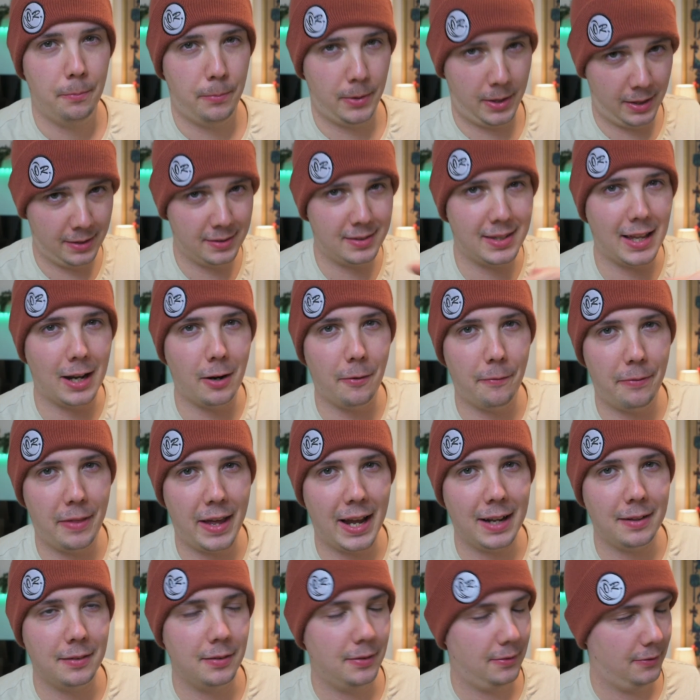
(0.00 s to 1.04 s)
But instead of
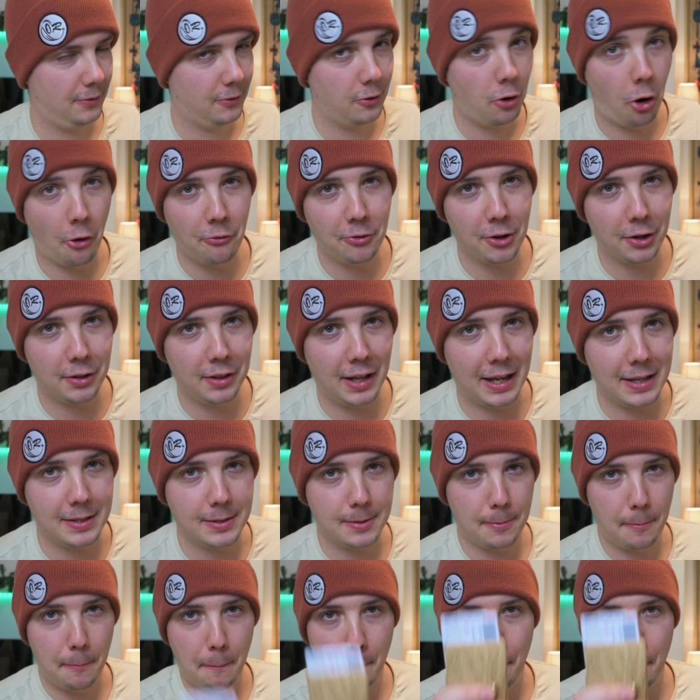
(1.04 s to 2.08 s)
that, contactless.